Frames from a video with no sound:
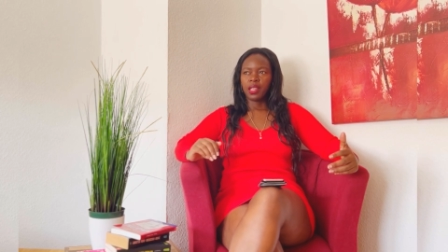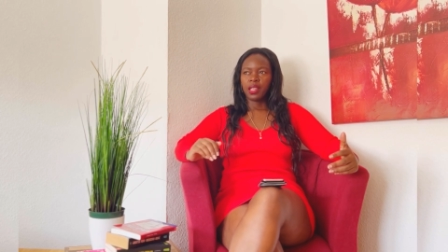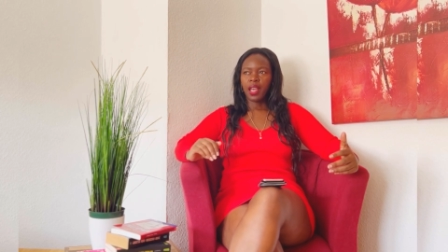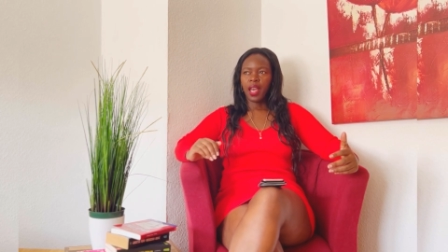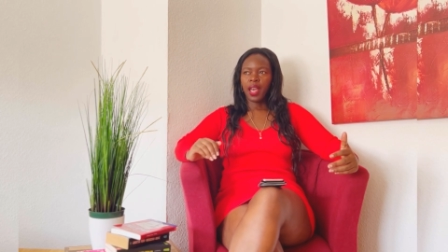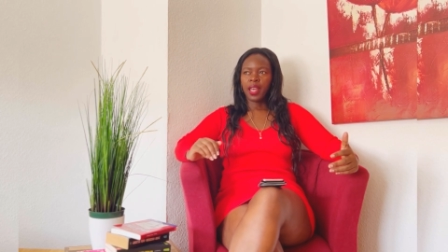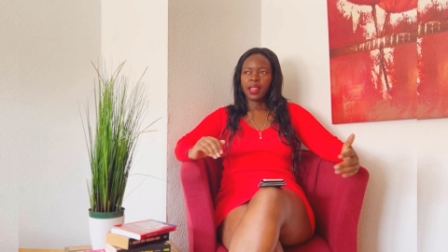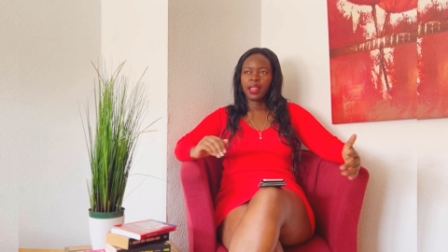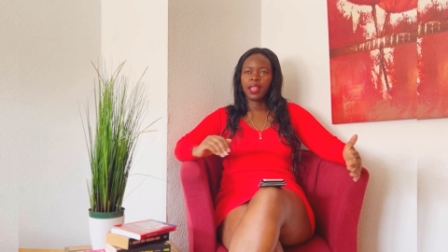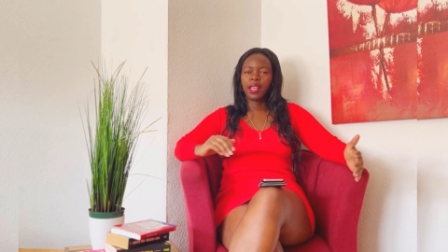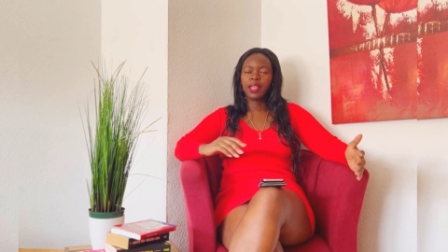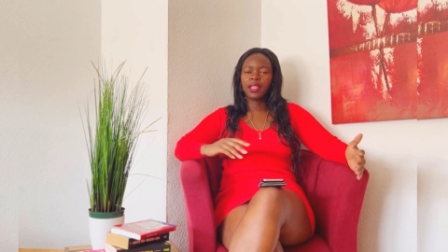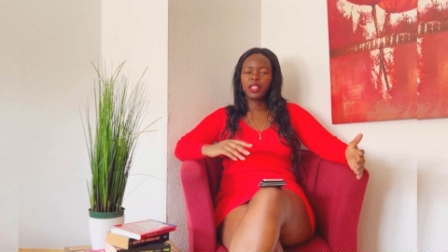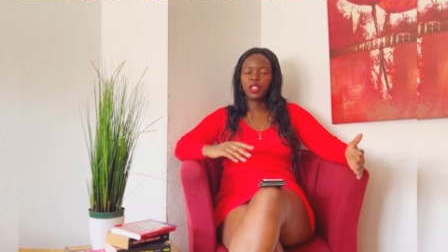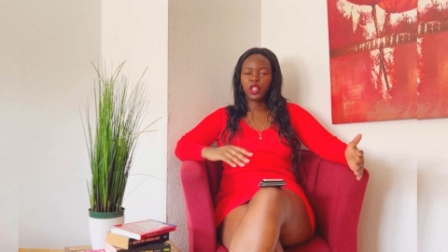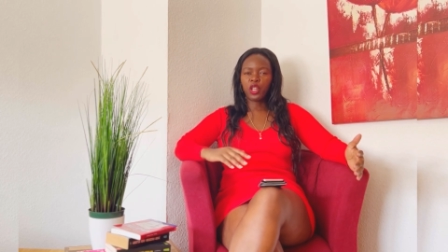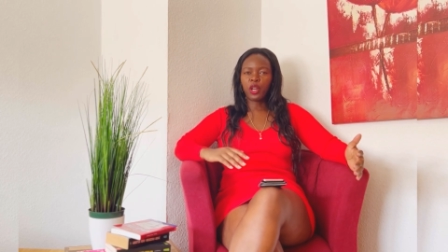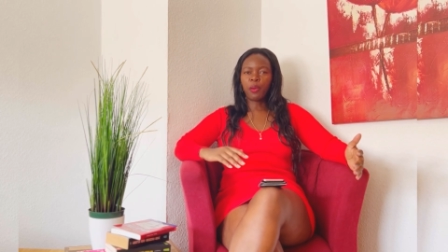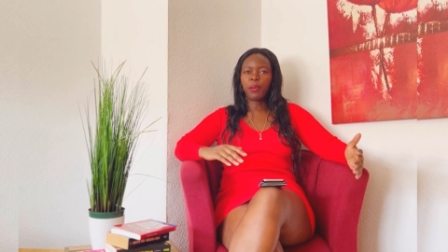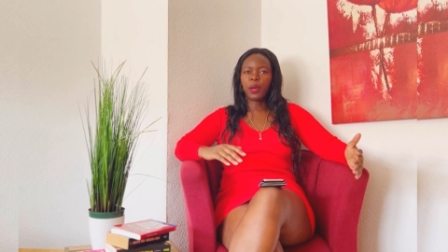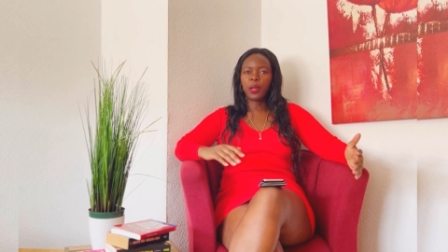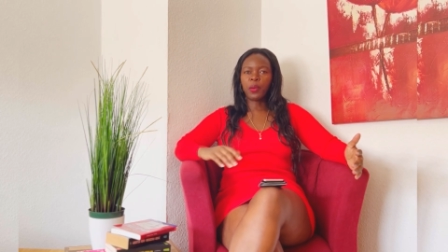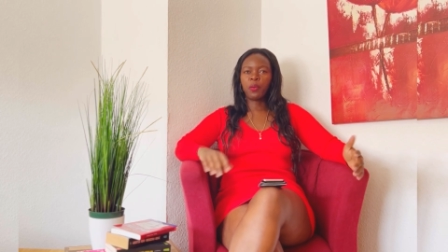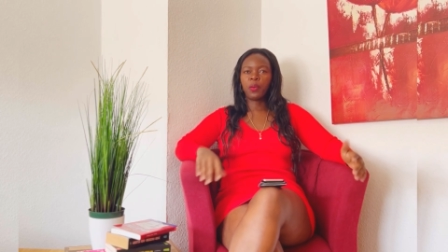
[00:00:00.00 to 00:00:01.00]
I think
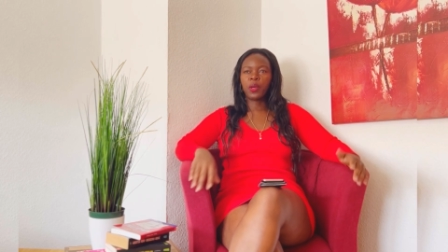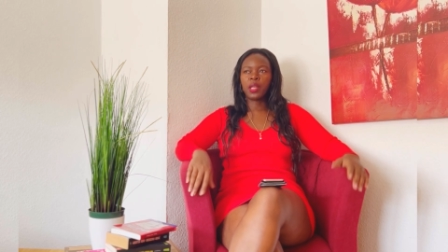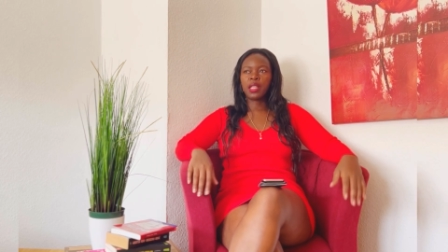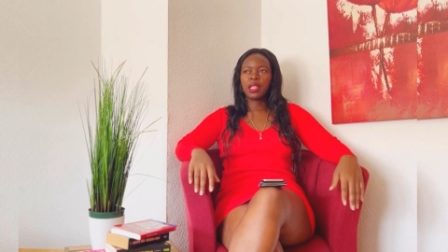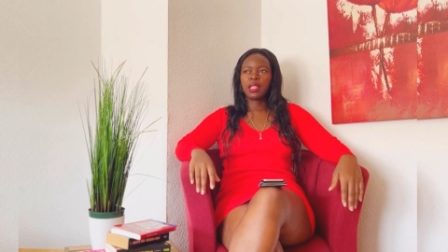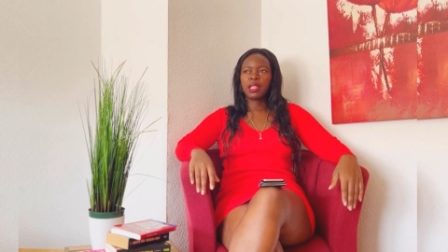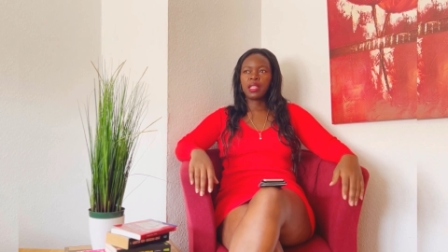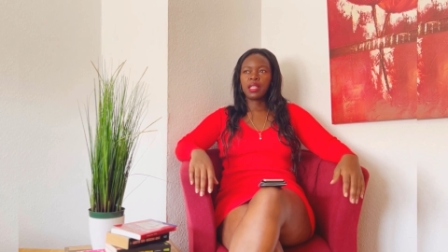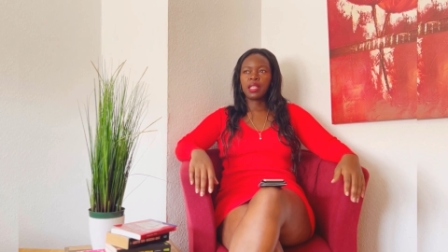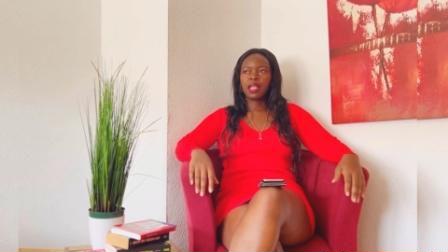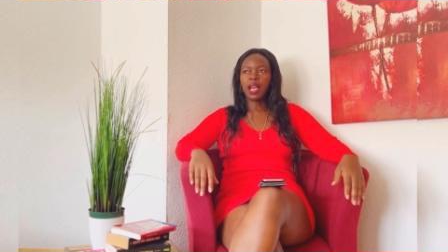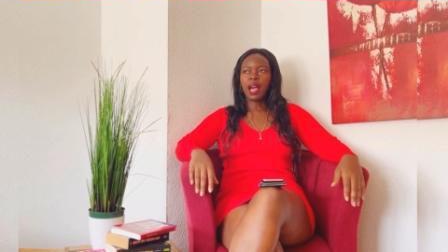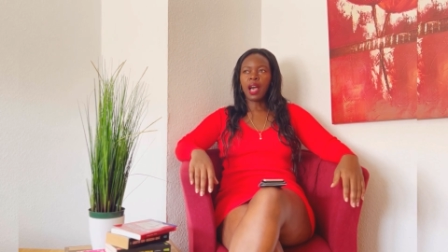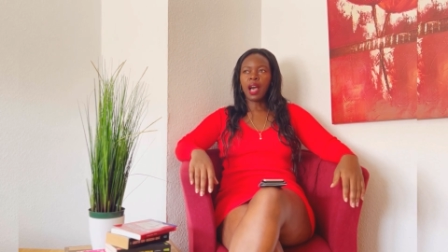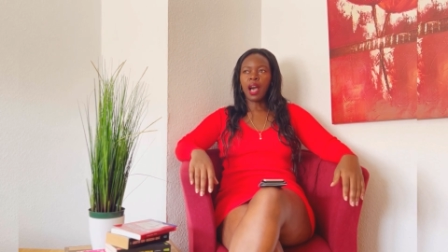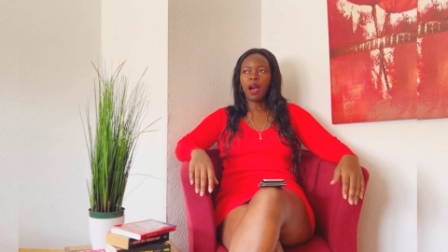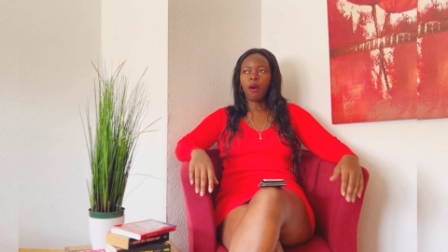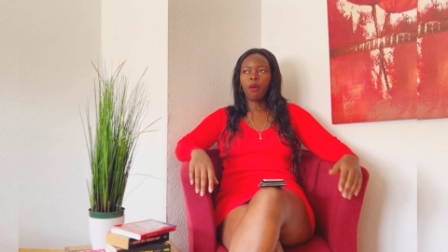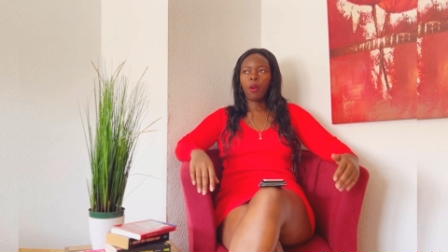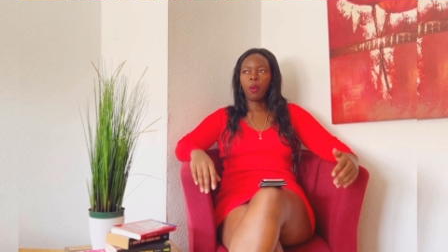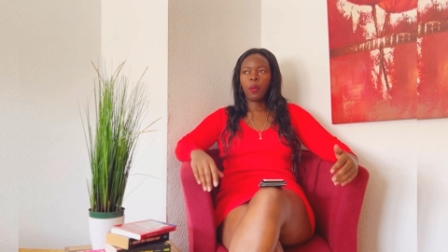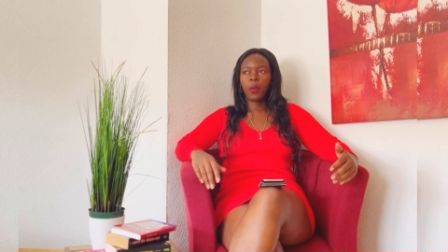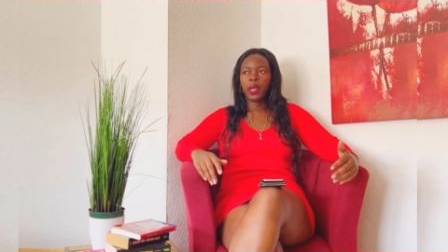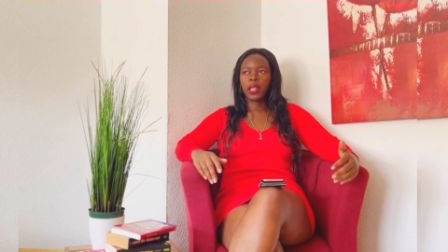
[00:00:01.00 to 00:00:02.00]
German wins here.
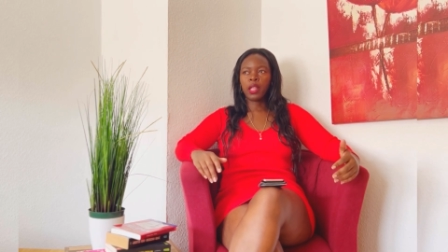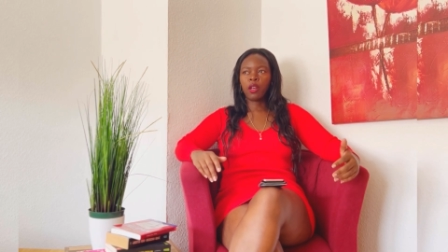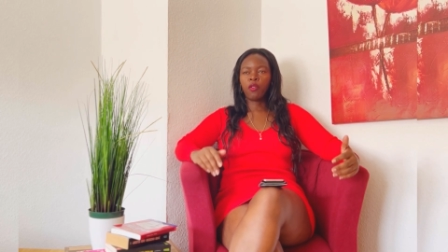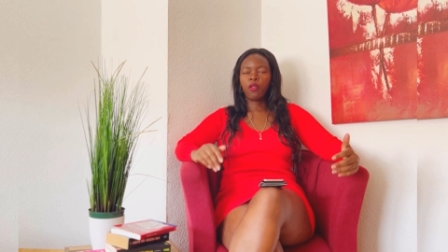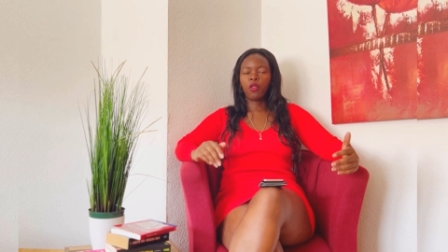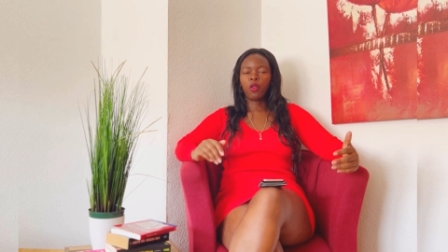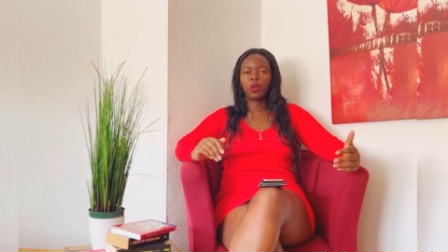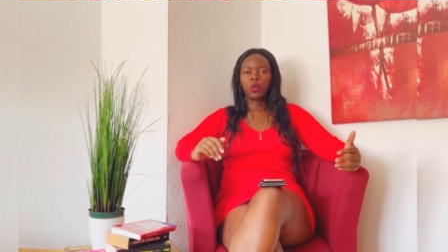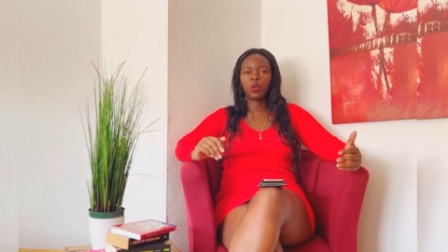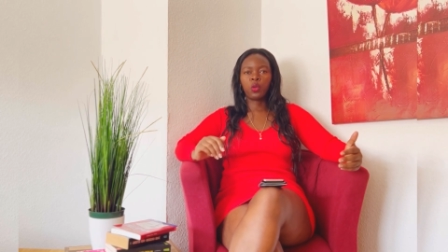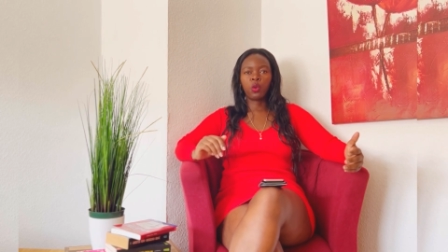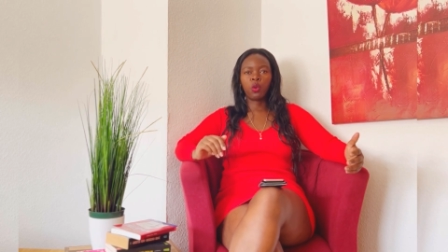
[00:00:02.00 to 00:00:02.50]
Our weather, of course,